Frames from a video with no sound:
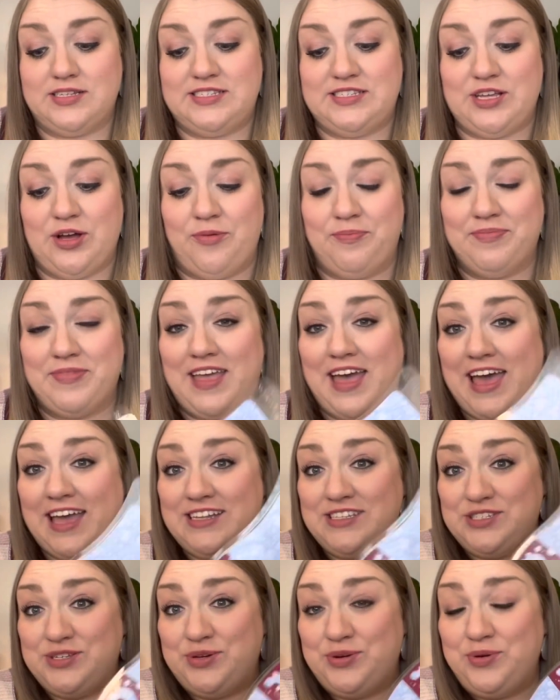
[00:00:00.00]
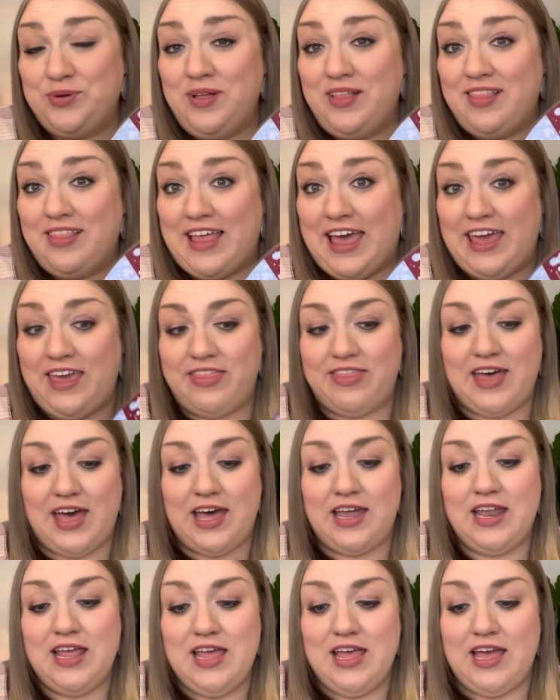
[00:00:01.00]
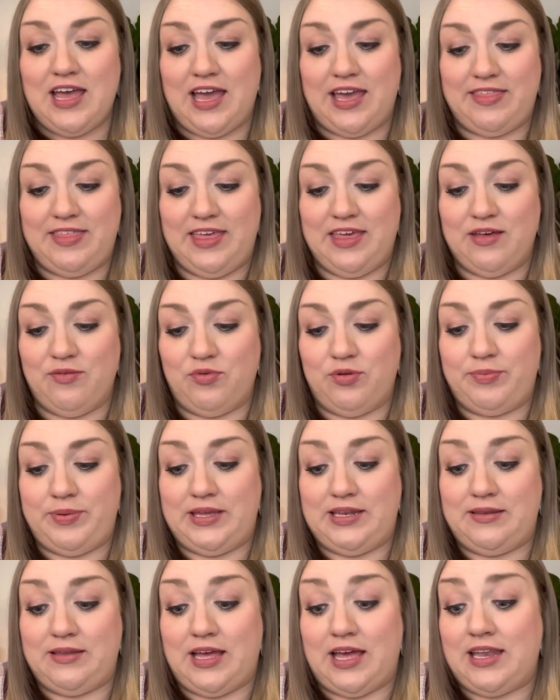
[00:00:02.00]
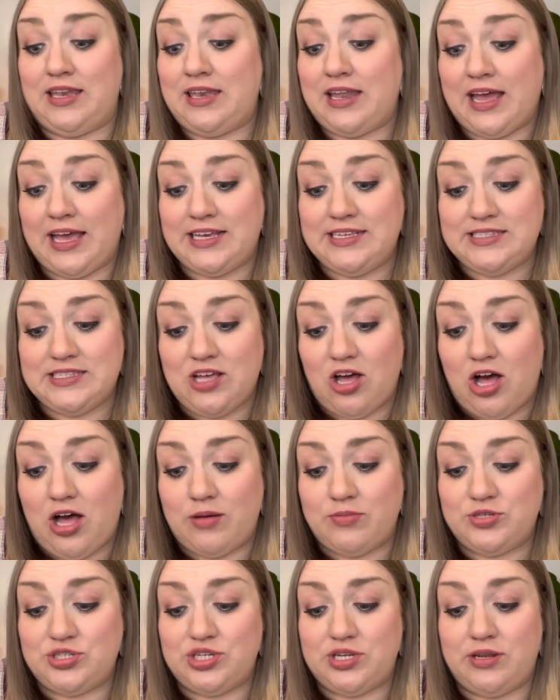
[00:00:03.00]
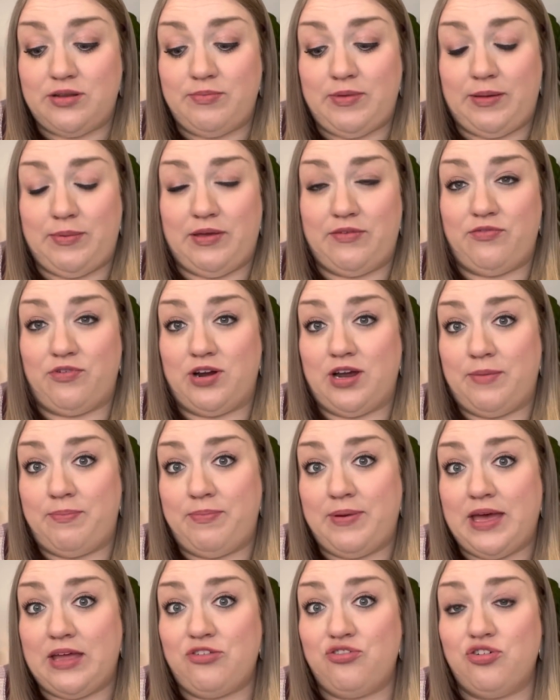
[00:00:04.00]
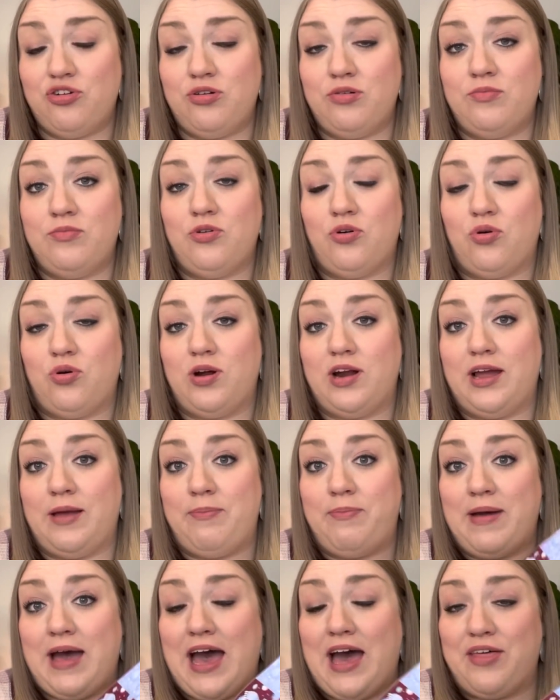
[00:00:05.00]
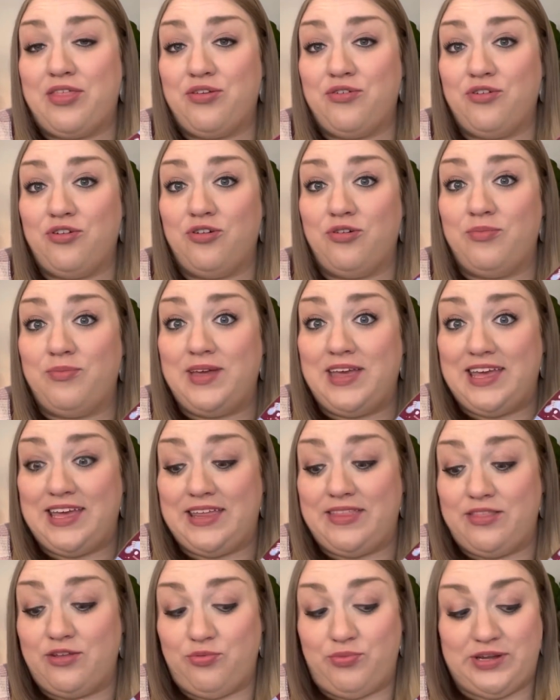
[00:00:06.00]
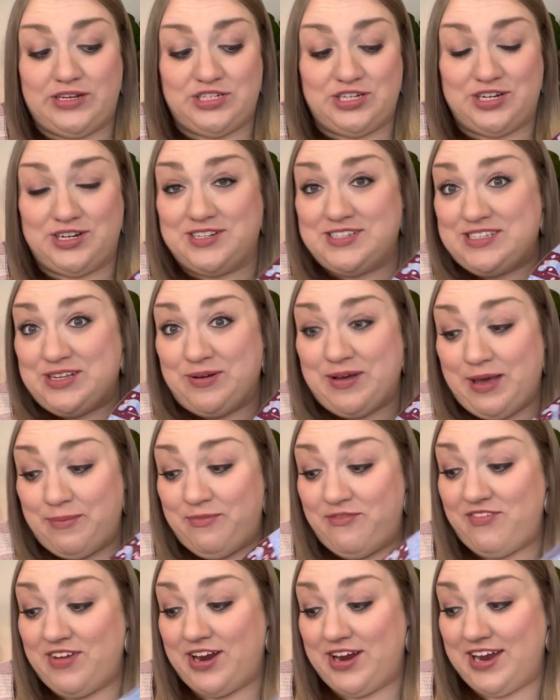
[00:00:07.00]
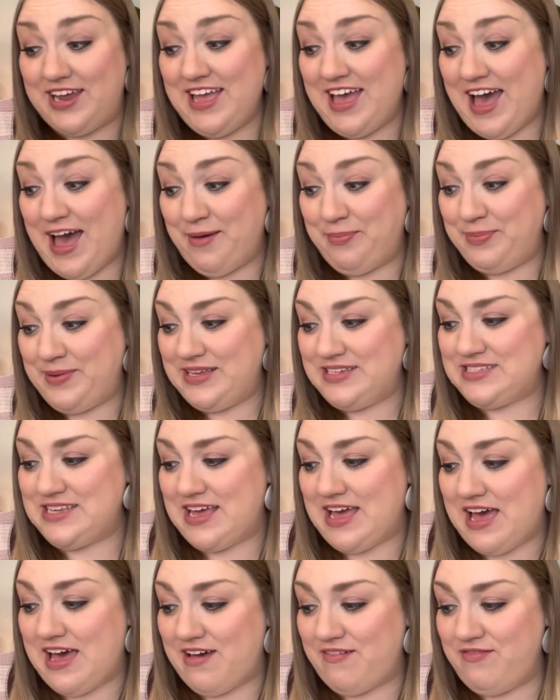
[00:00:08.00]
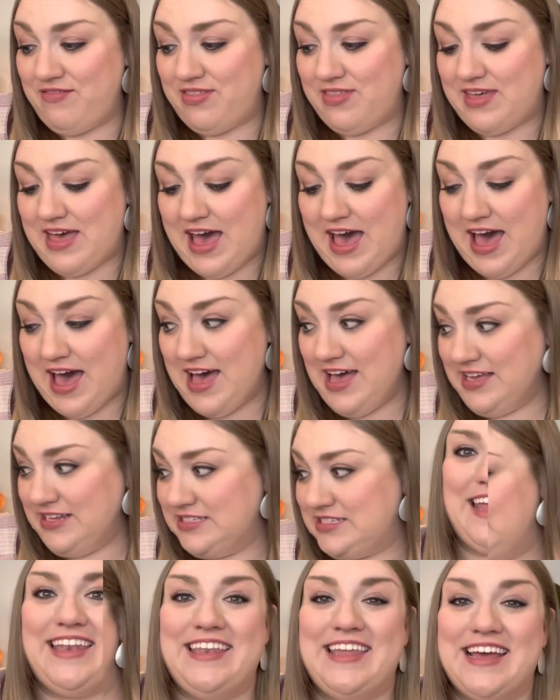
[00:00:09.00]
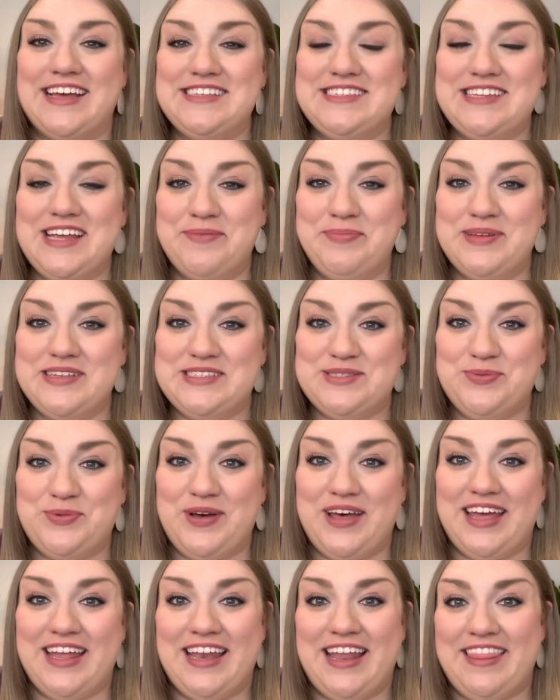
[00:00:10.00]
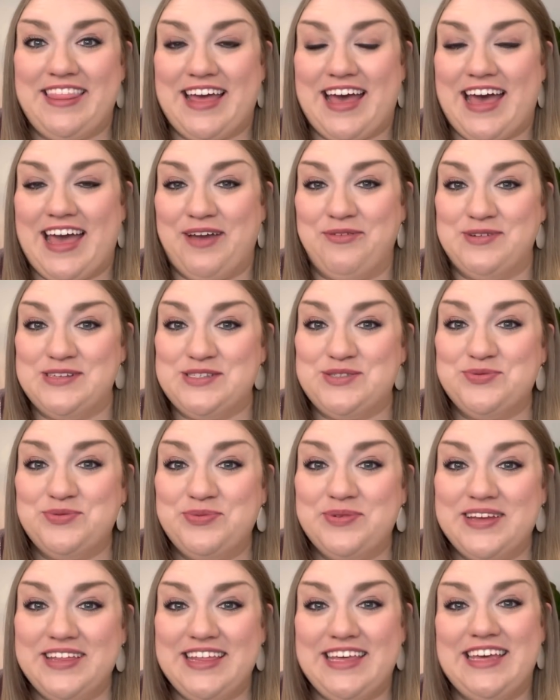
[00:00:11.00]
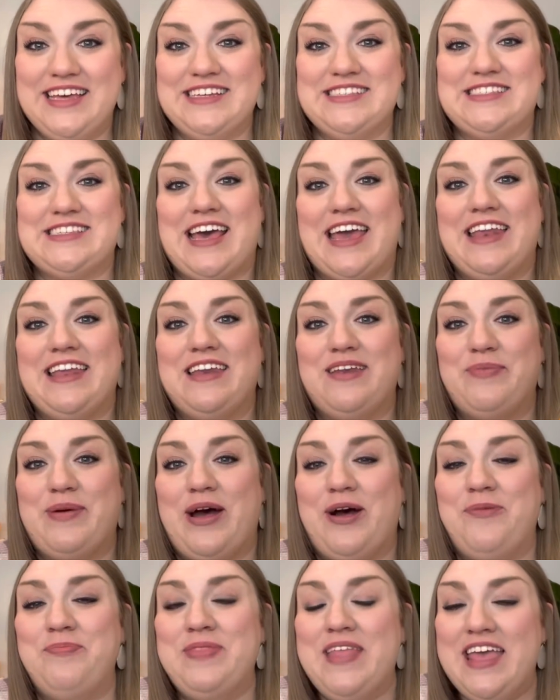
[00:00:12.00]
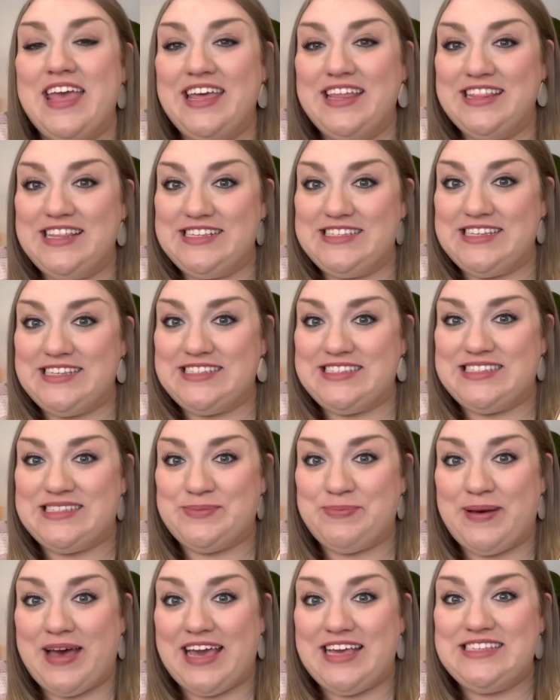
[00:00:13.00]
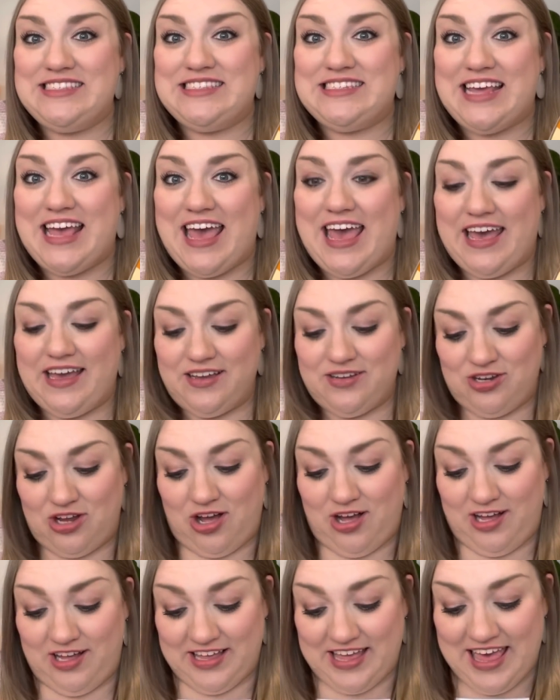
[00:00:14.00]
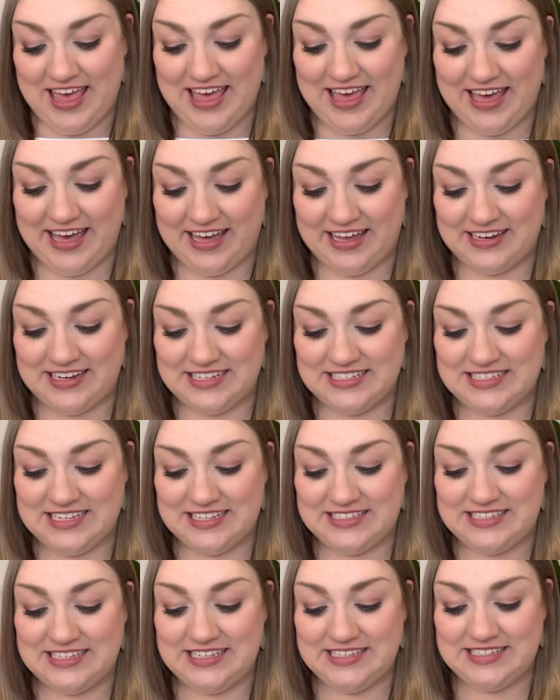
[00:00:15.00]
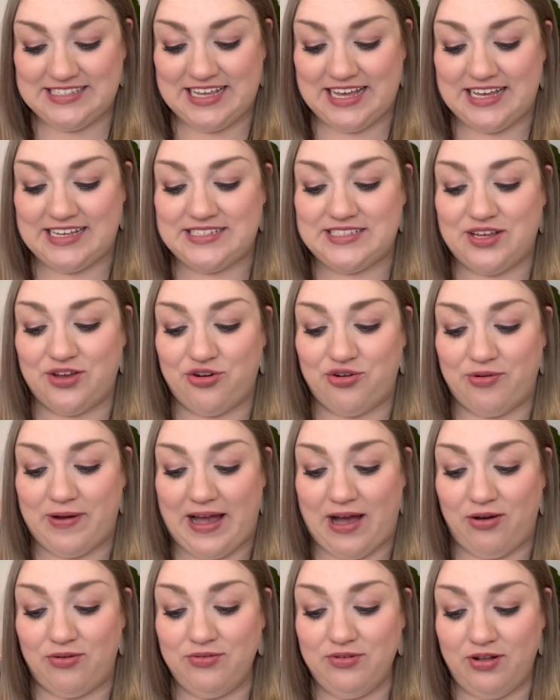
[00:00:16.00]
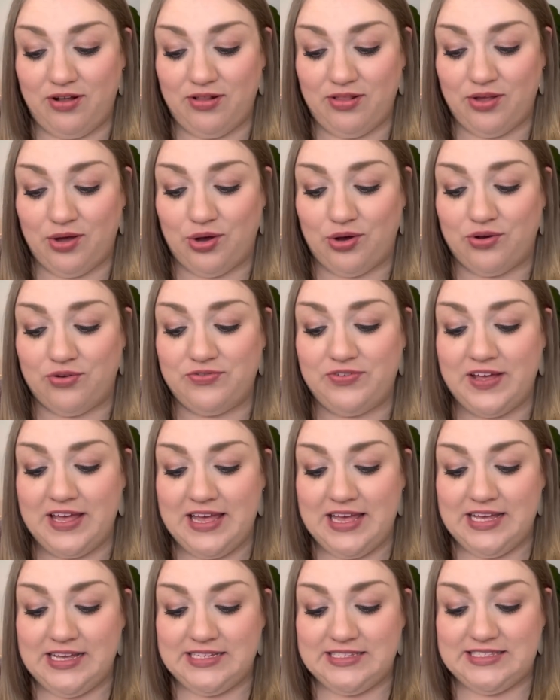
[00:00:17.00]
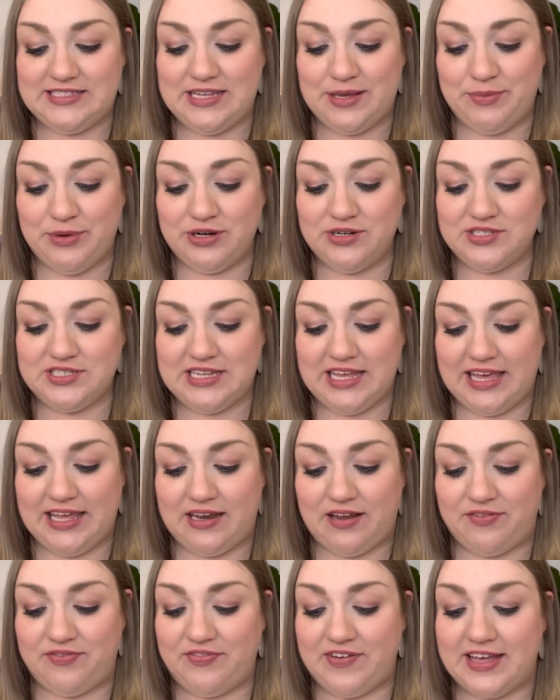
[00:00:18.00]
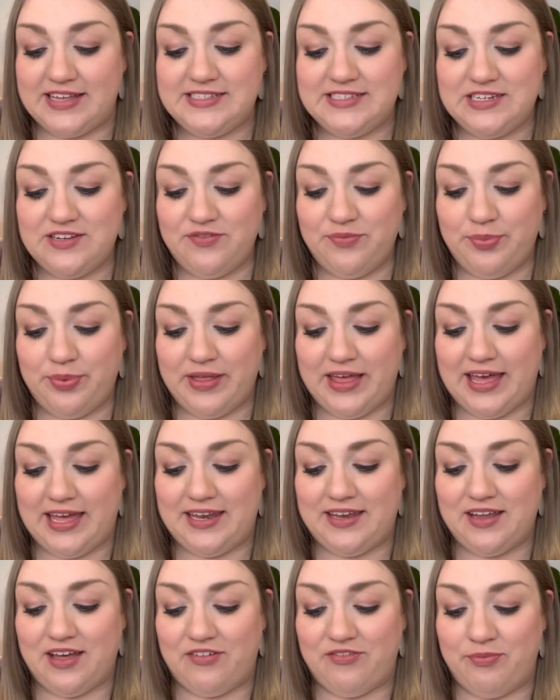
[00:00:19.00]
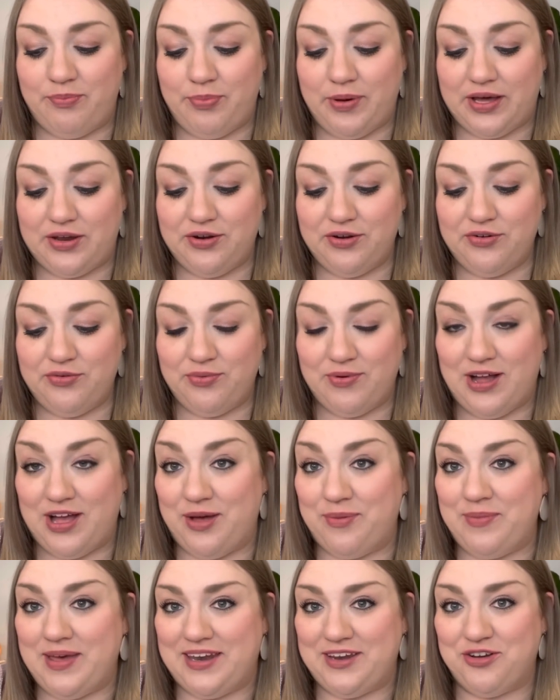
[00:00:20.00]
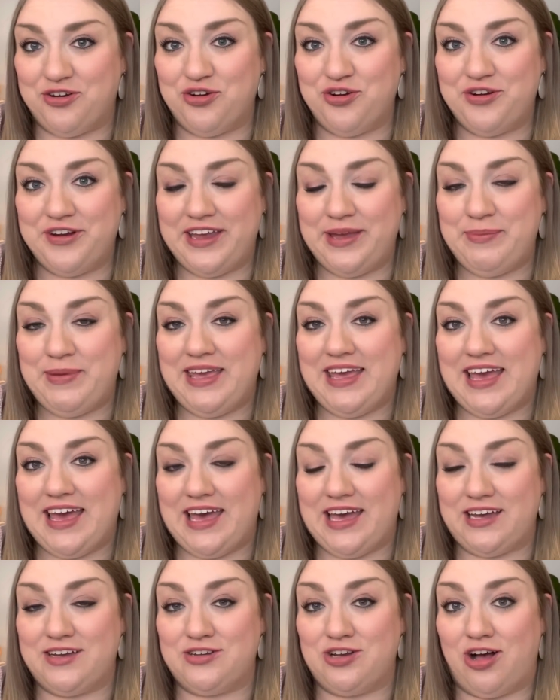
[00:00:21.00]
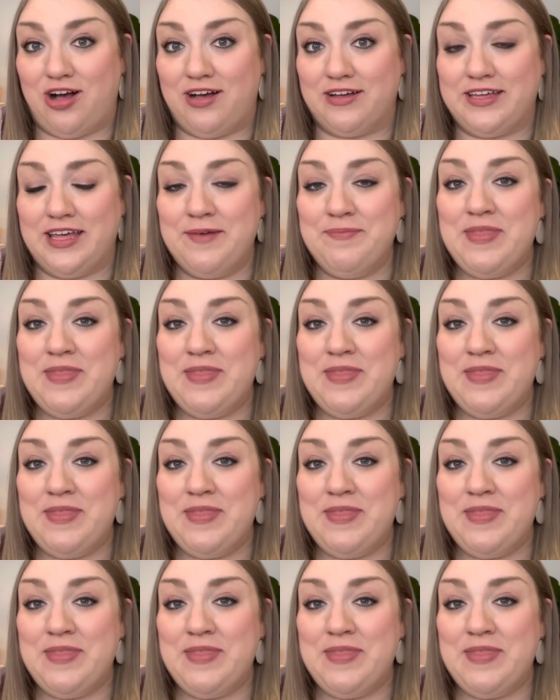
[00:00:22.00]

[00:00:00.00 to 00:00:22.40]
So I do like that. I think it will be a nice option maybe for a bedroom or a bathroom in the winter. So I'm very happy to have that. And next up is one that I was really excited about. This is spiced eggnog, and Scentsy says ground clove simmers in a festive blend of buttered rum and creamy eggnog.